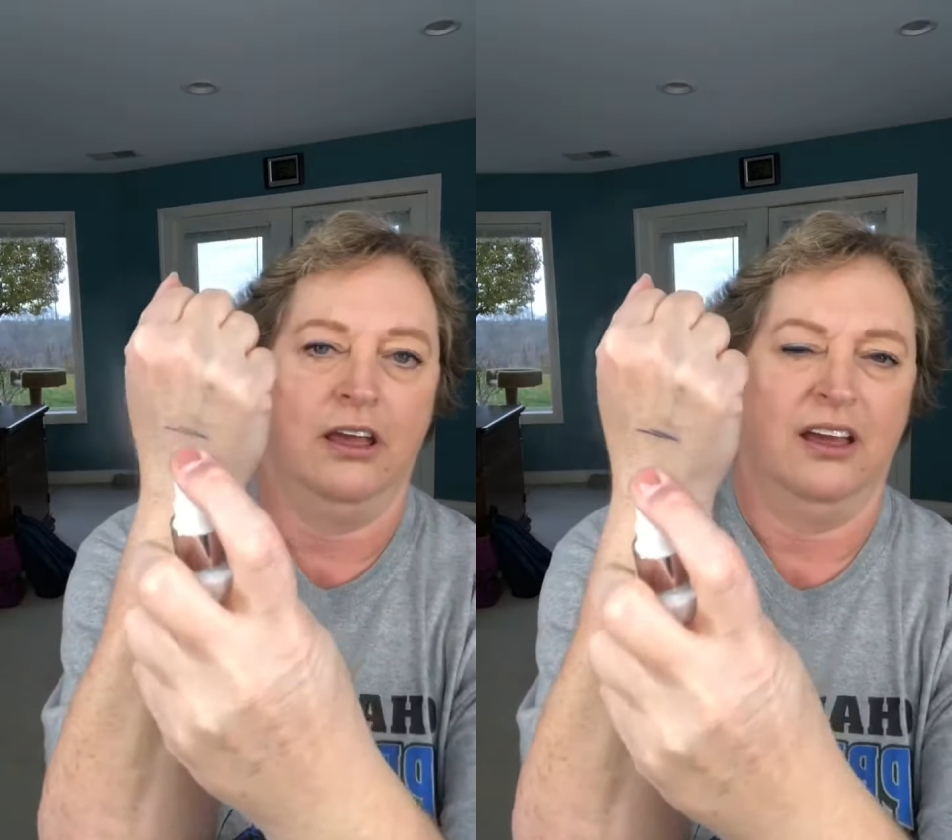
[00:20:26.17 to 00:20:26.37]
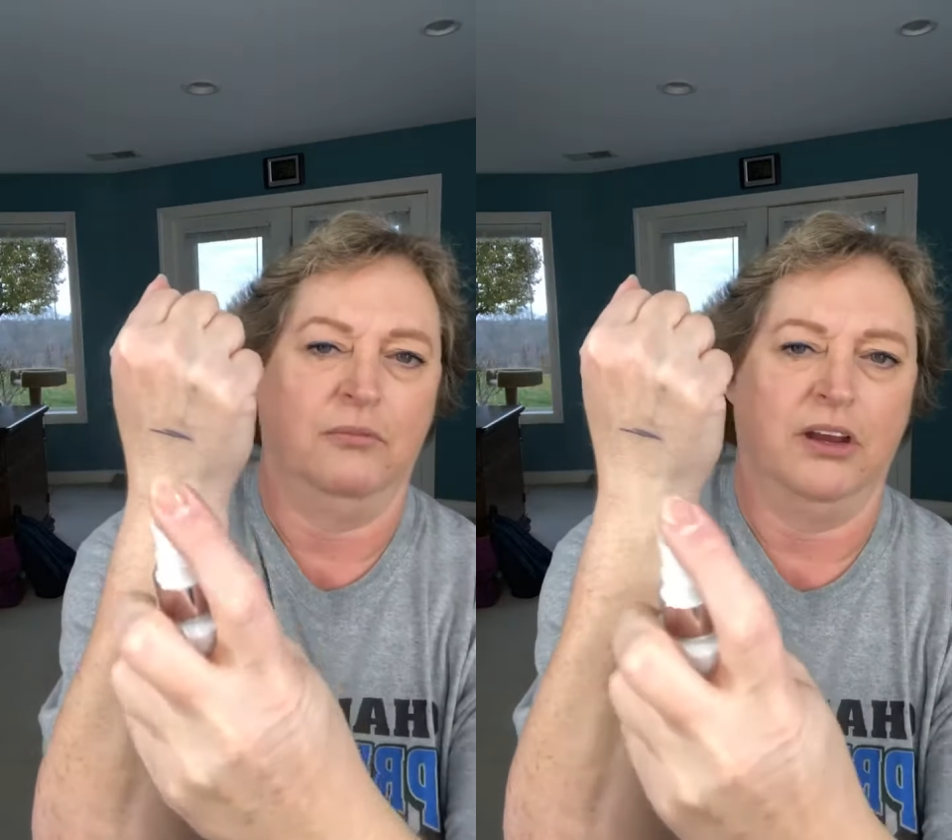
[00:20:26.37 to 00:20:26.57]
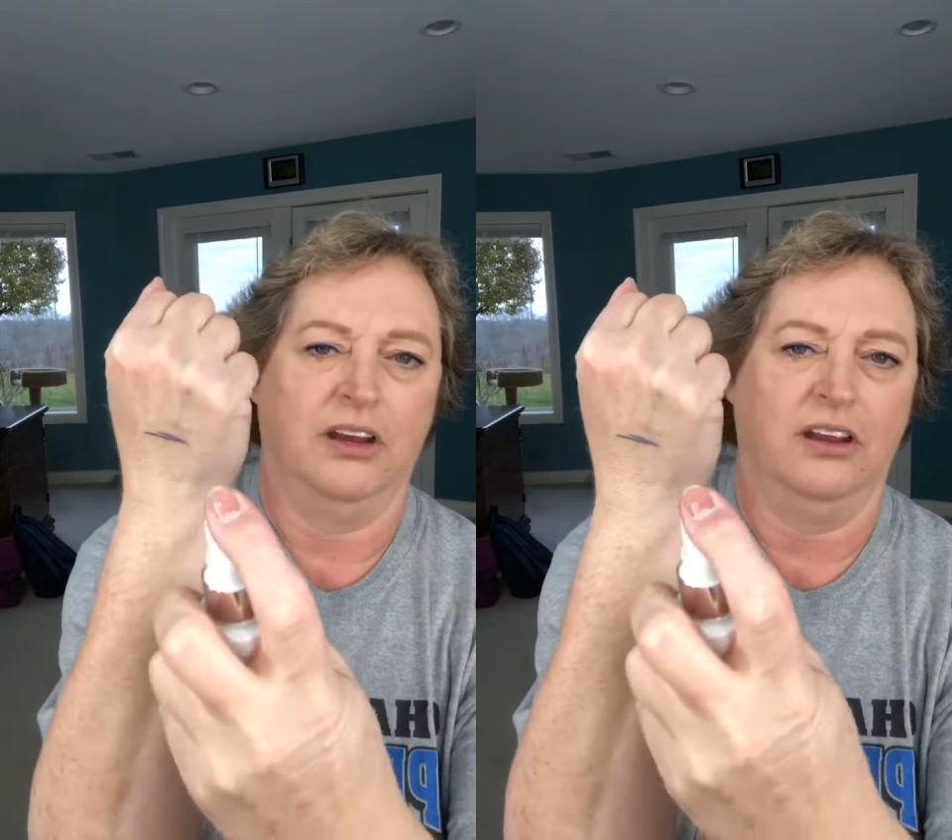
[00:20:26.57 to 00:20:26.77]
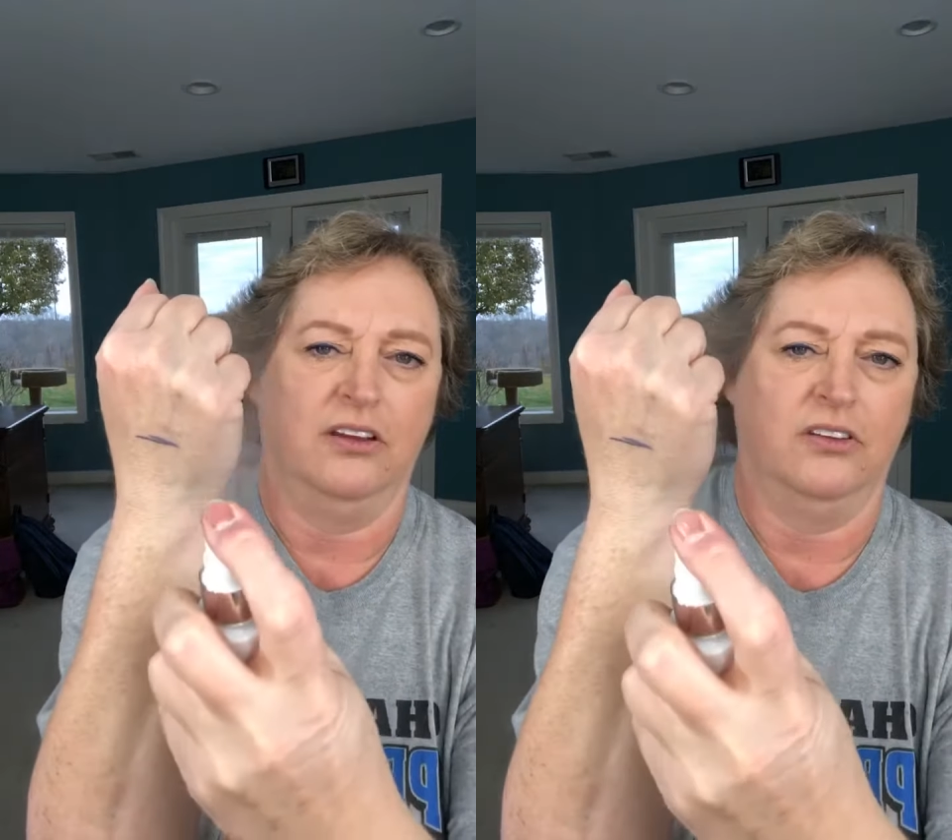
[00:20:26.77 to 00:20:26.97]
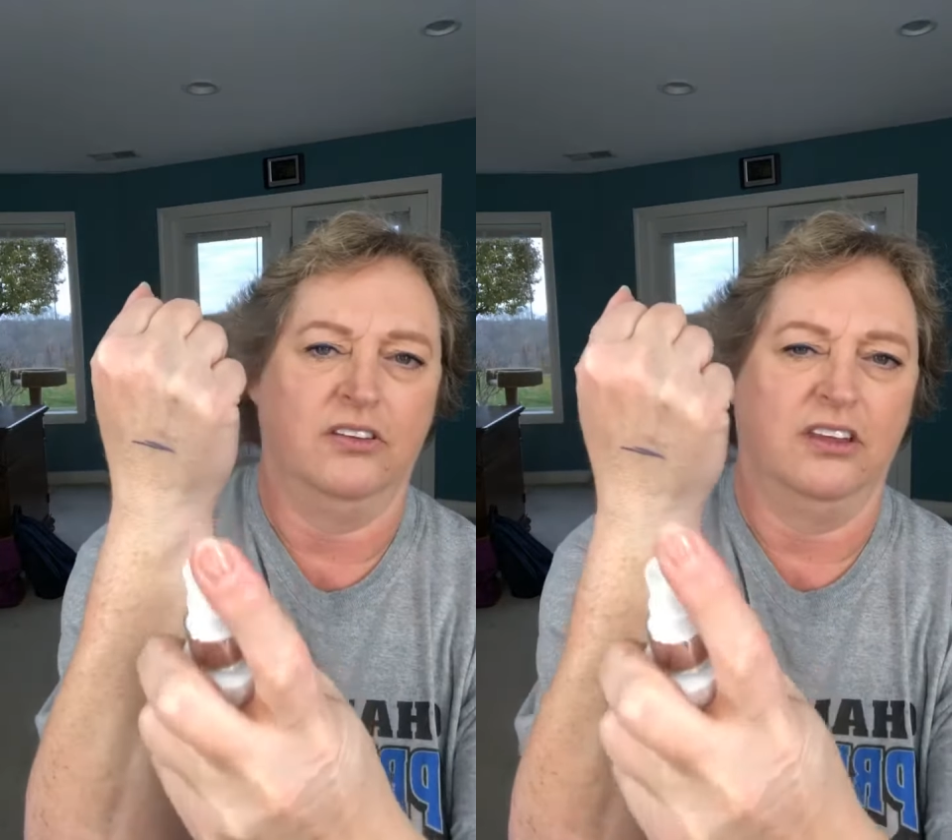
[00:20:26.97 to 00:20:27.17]
I'm gonna
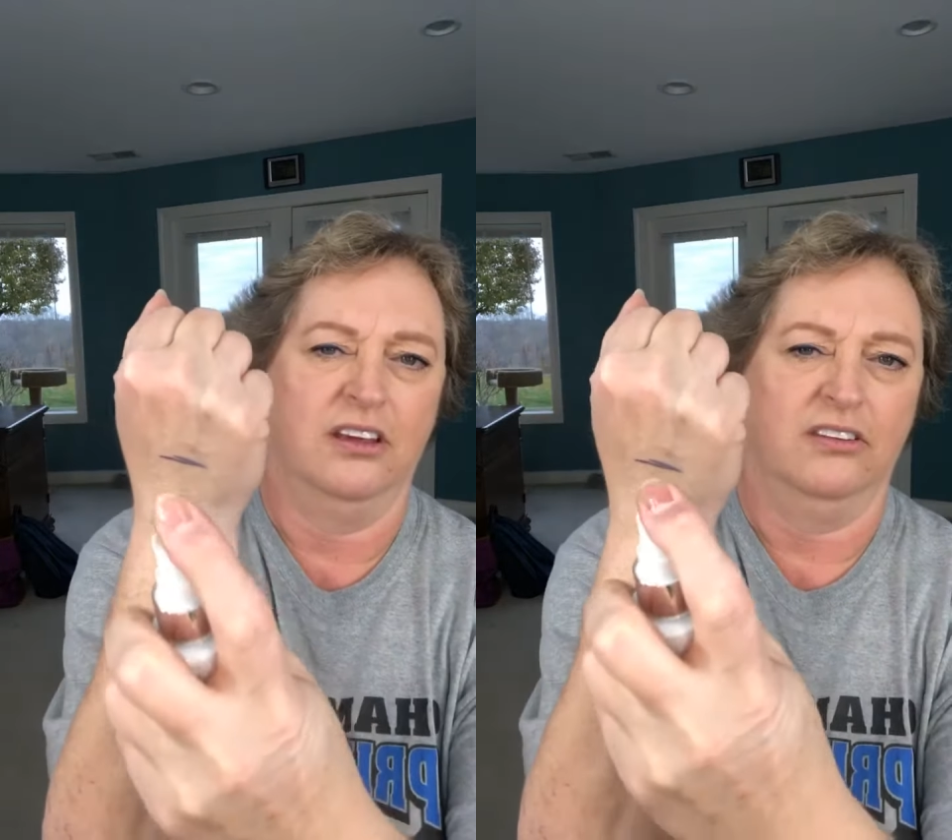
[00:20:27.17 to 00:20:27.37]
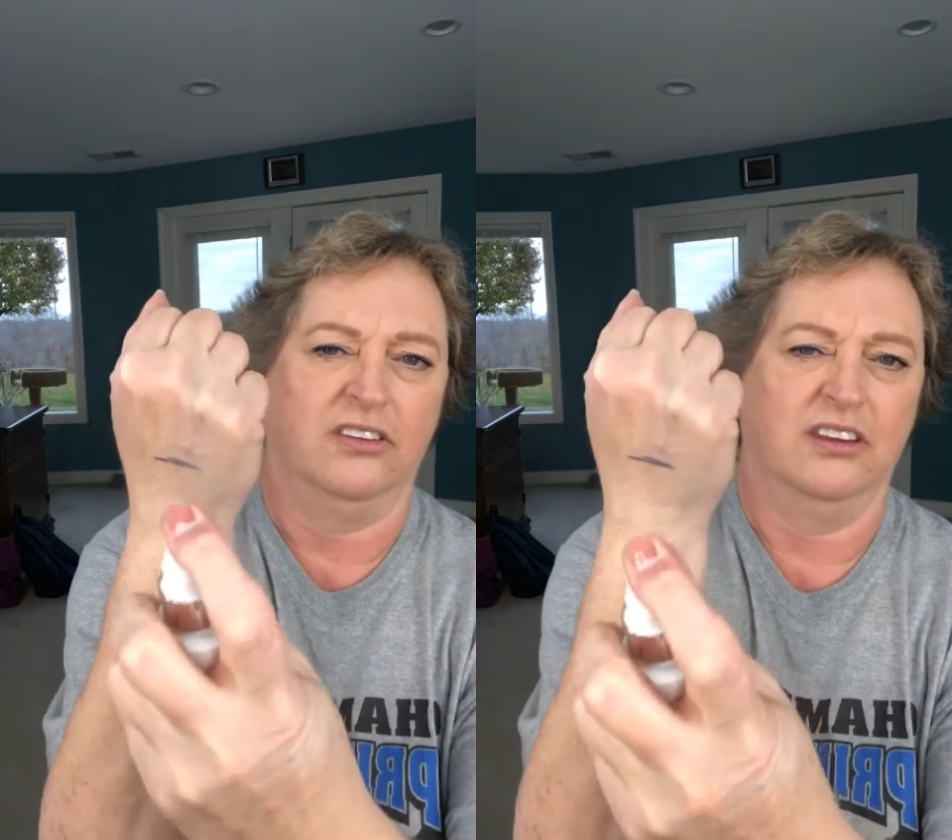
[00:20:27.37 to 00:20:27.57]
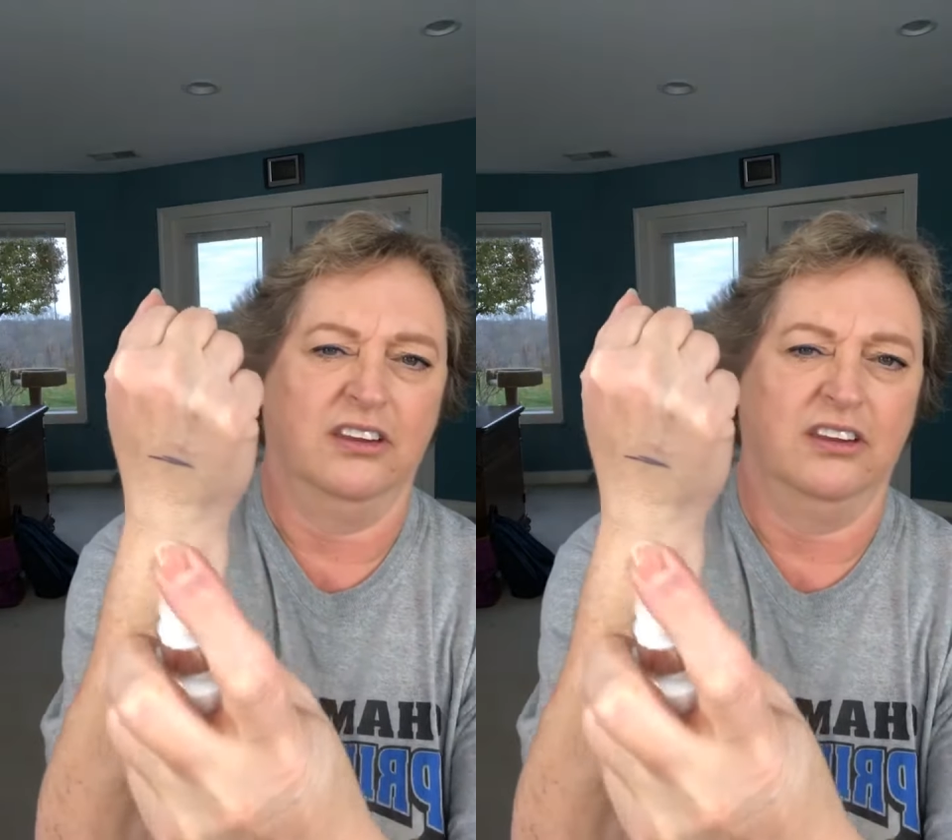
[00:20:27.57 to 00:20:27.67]
use this.